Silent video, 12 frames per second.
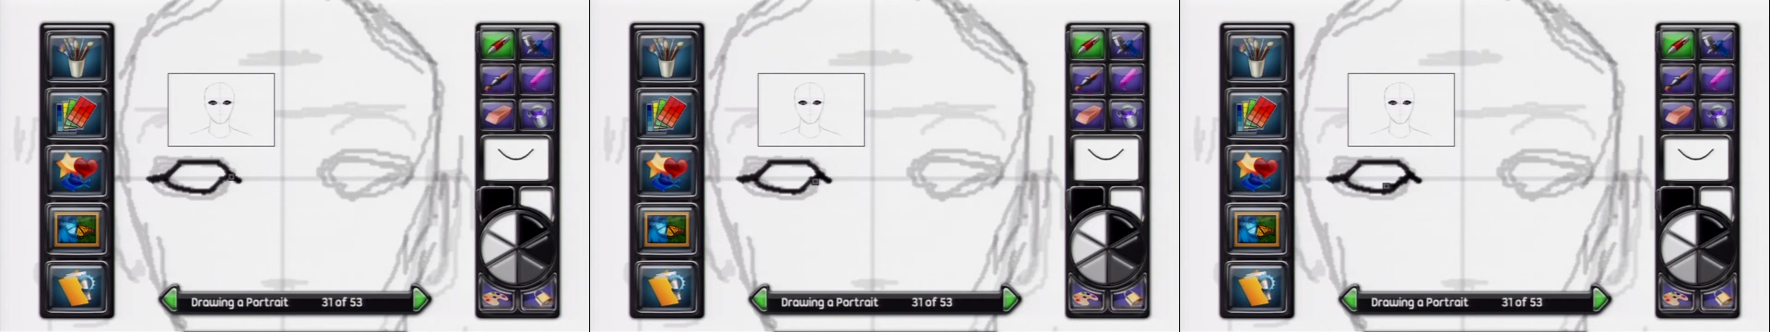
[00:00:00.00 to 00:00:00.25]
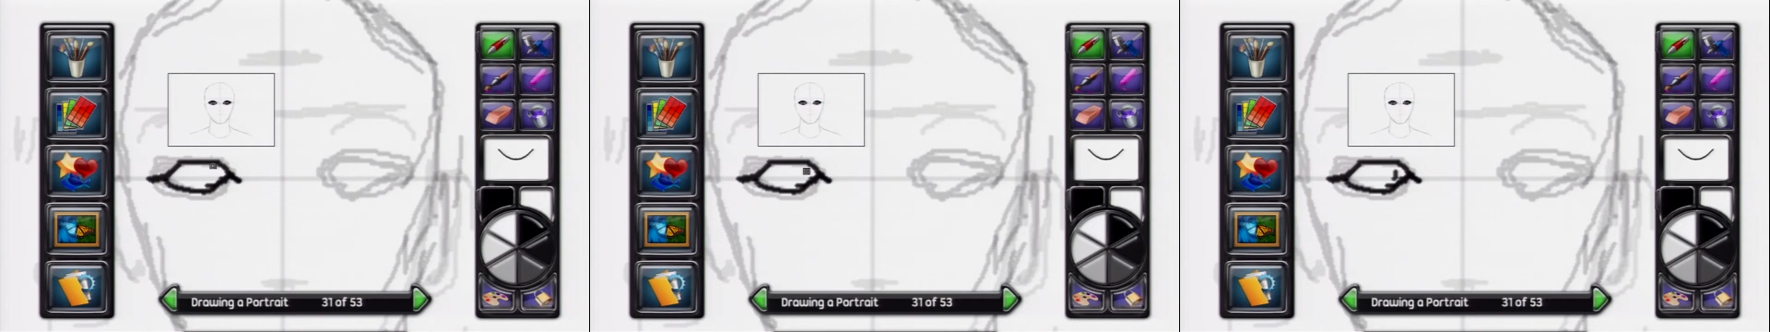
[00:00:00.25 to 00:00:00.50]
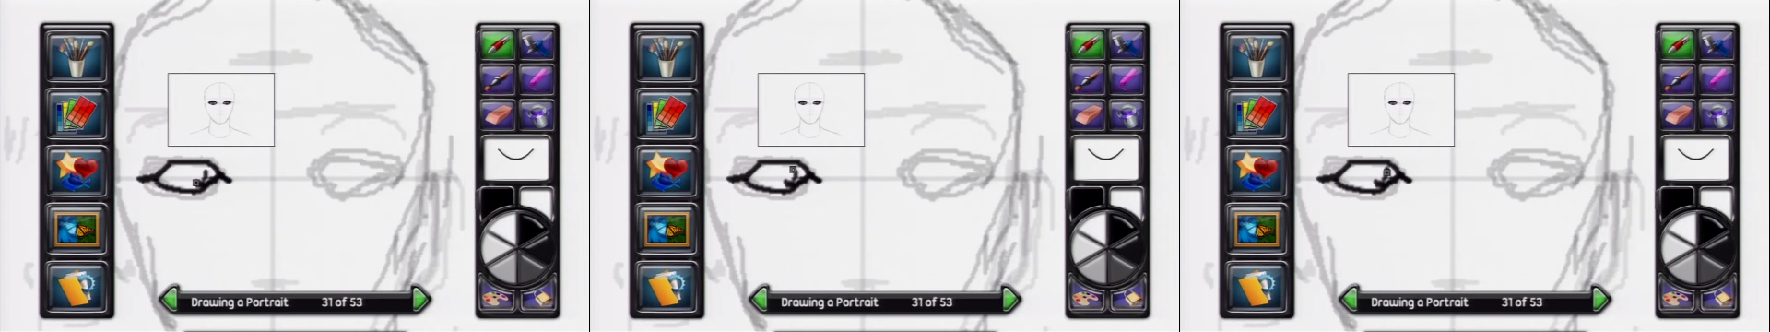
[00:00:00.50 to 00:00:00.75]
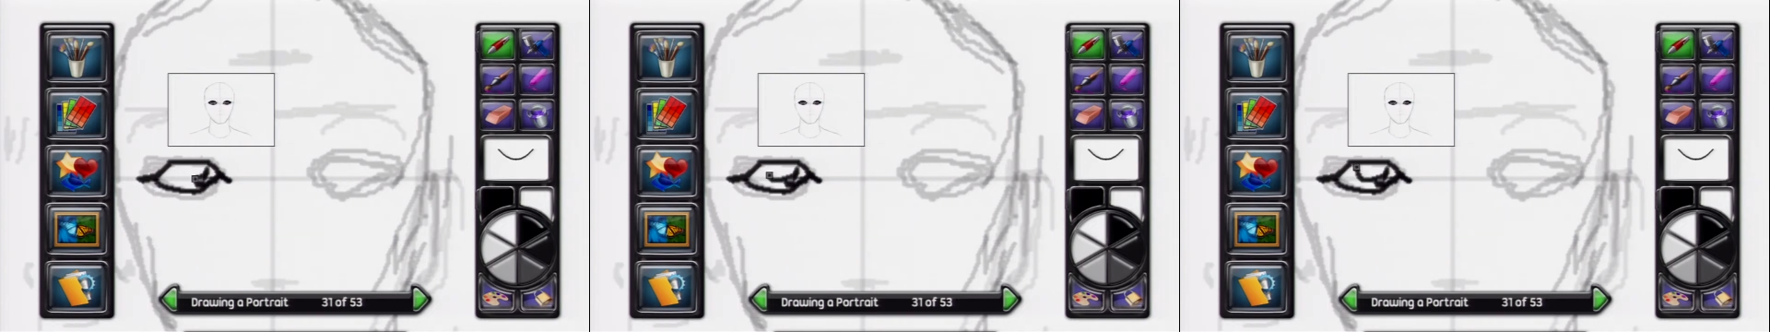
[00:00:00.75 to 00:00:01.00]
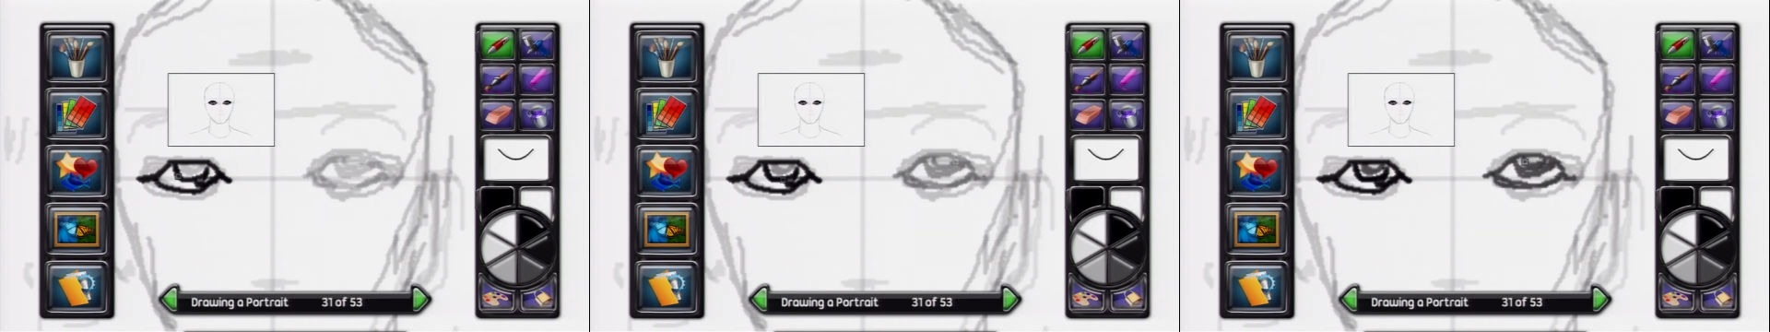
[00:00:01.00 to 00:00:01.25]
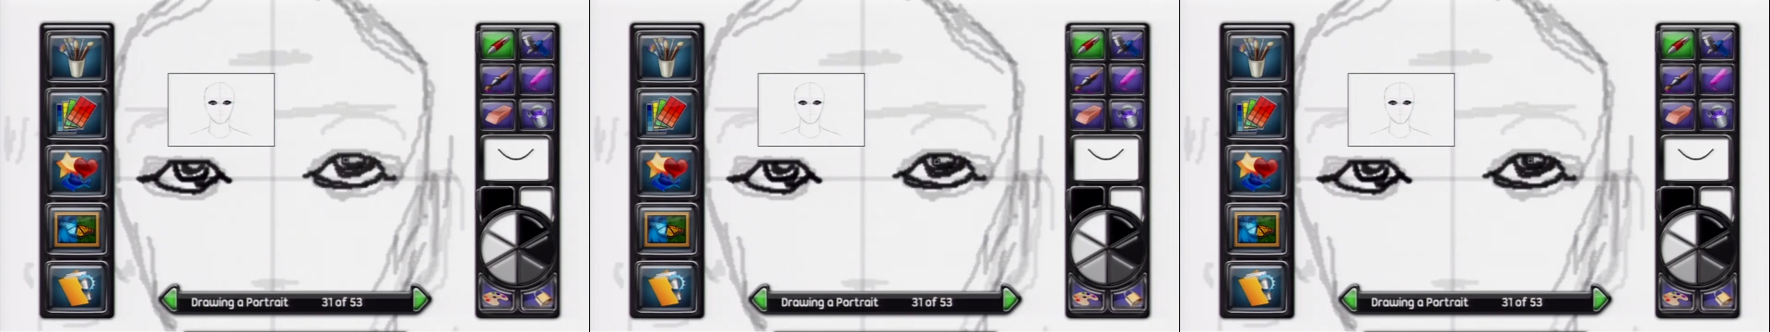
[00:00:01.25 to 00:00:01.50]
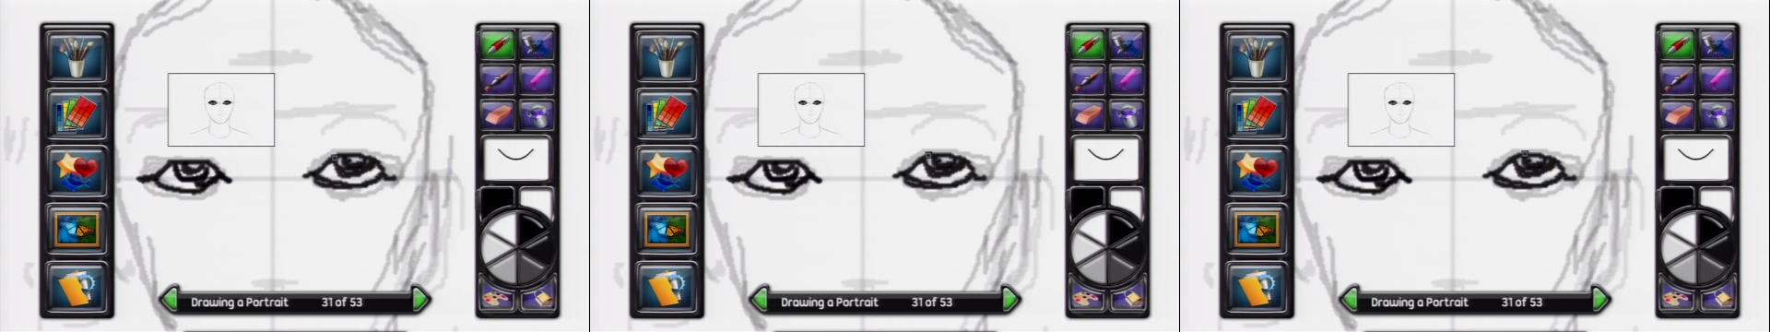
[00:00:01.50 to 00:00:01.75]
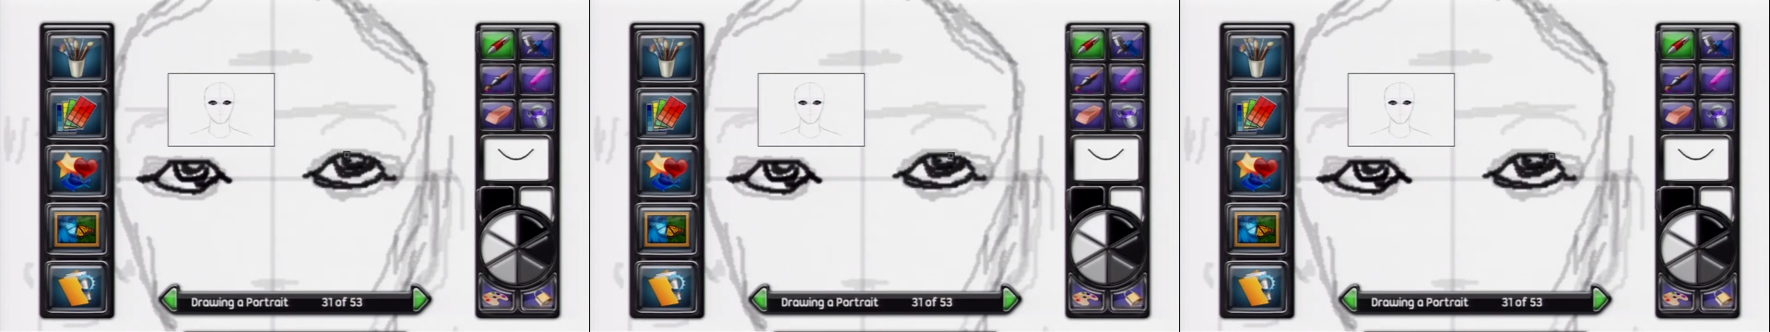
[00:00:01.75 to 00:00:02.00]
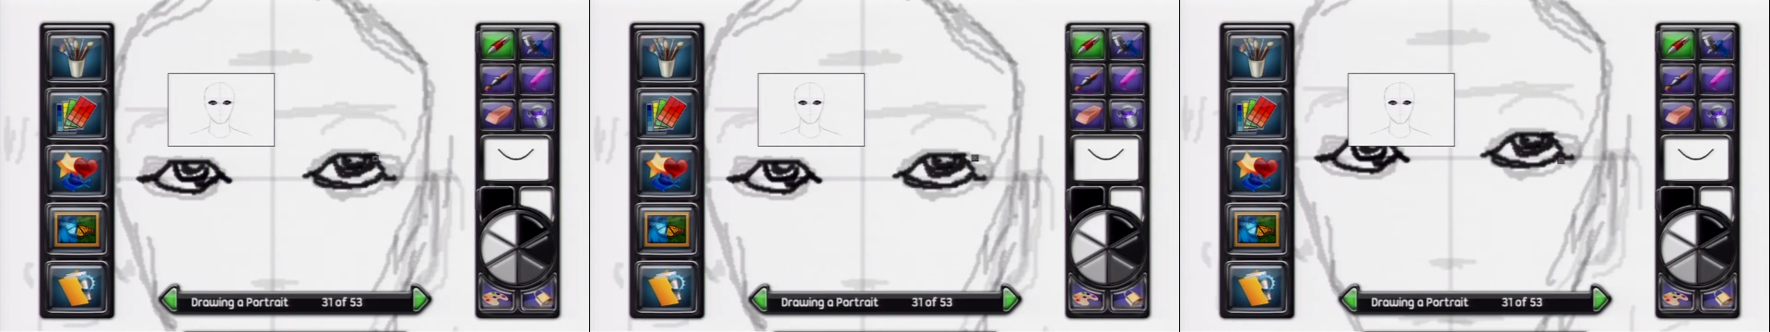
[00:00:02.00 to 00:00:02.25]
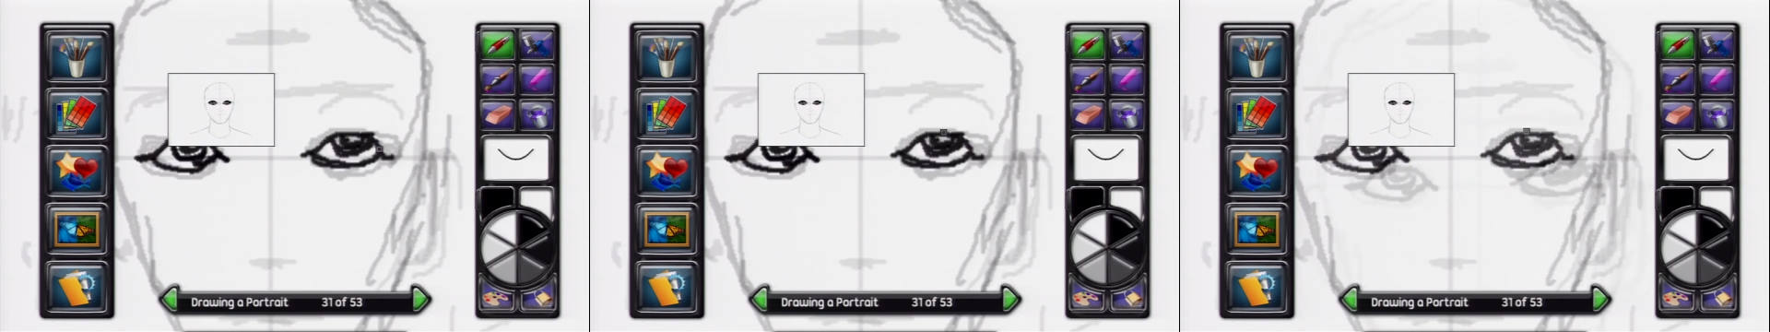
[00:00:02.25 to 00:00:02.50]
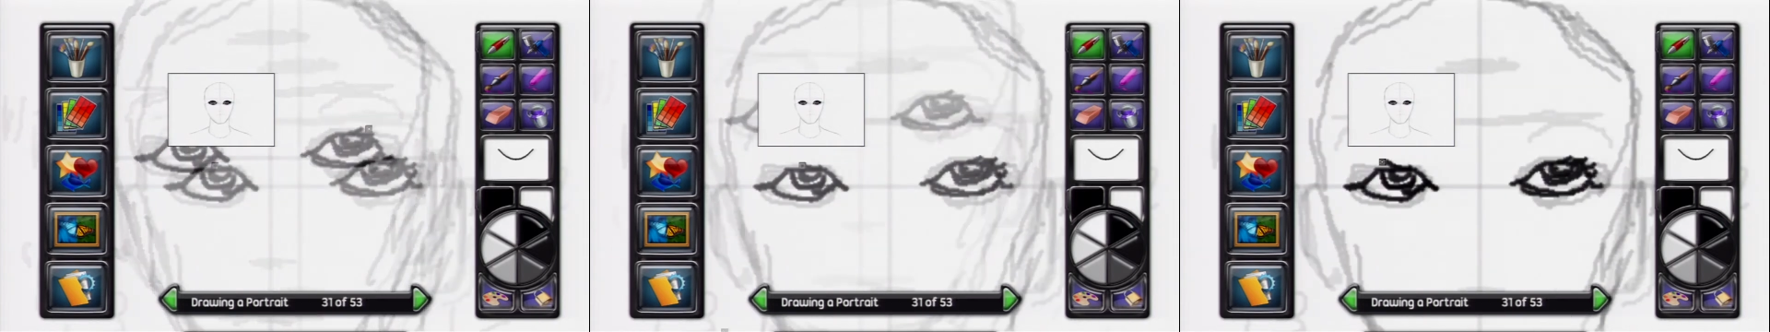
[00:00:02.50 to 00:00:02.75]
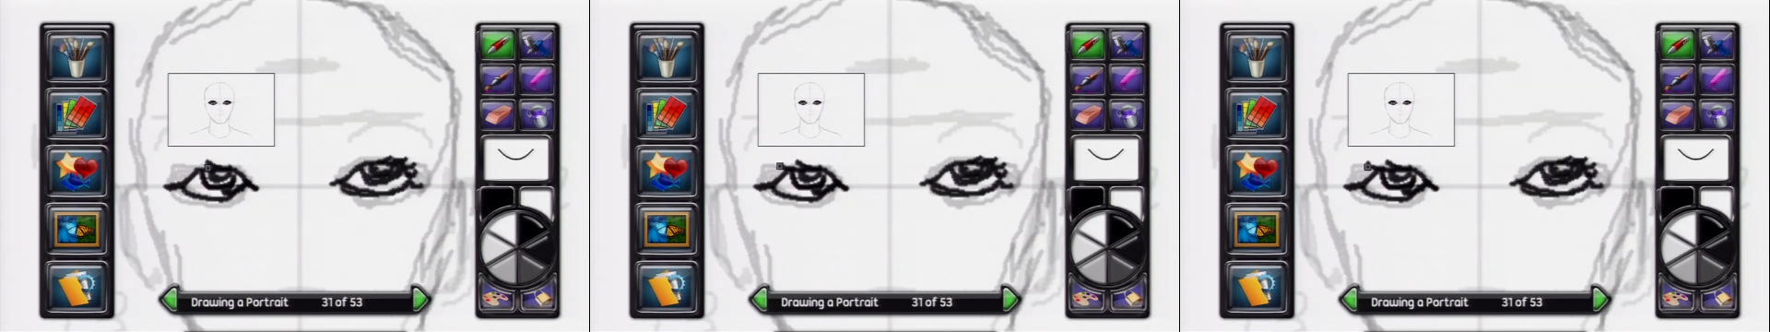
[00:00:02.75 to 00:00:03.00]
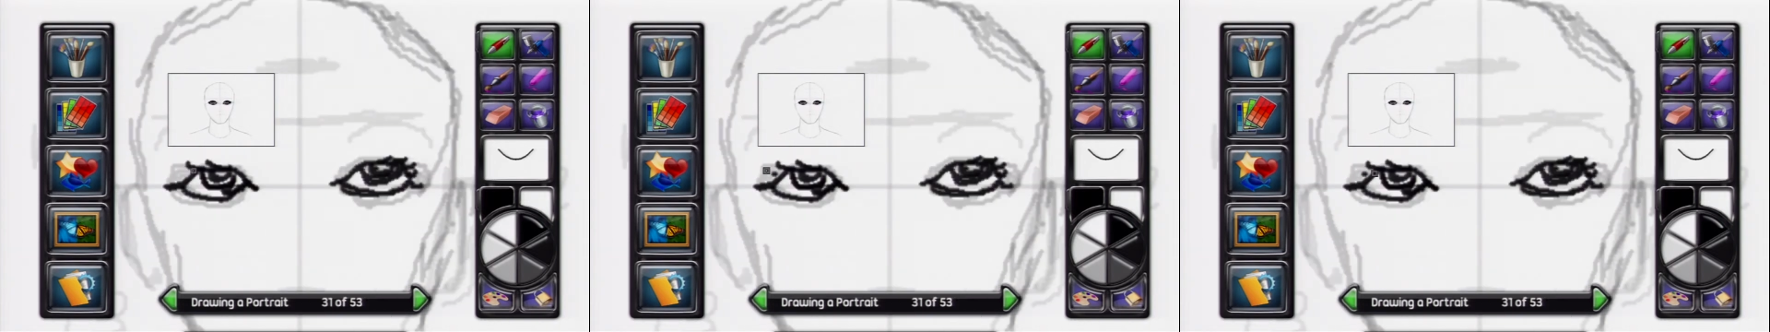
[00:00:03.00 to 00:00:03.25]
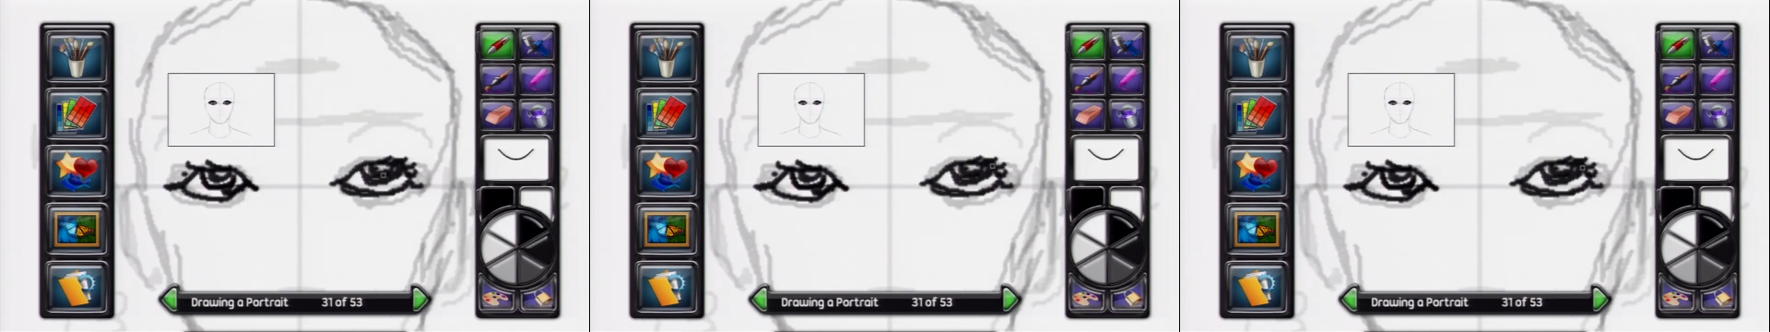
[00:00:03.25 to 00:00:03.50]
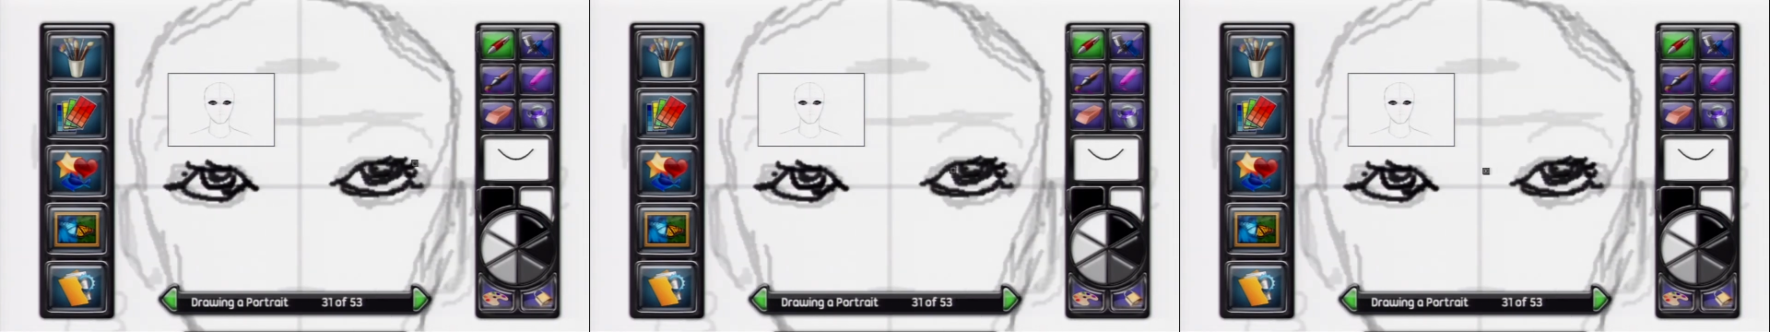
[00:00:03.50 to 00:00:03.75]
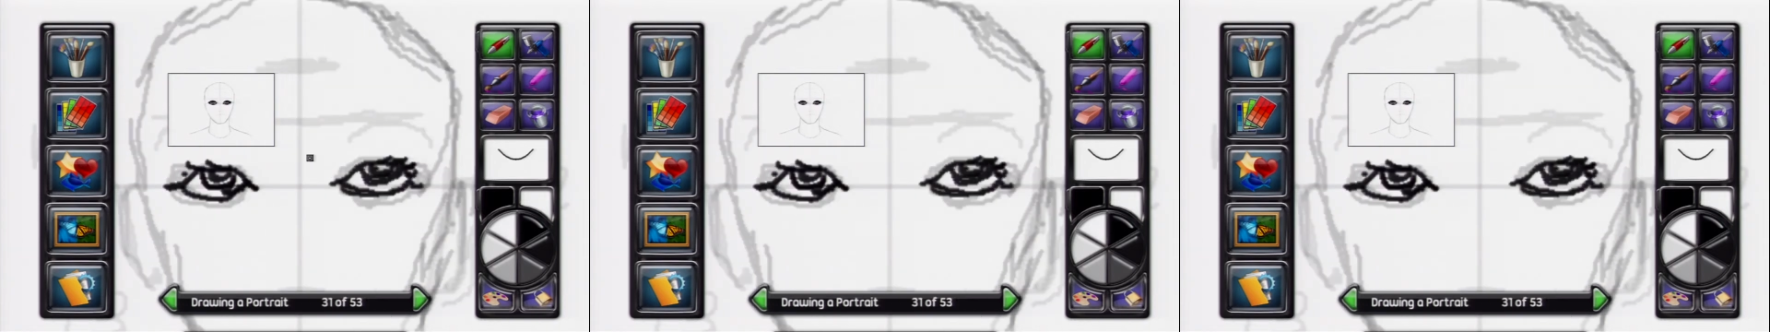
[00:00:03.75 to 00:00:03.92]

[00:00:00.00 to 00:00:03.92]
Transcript: No face is visible, so there are no lips to read.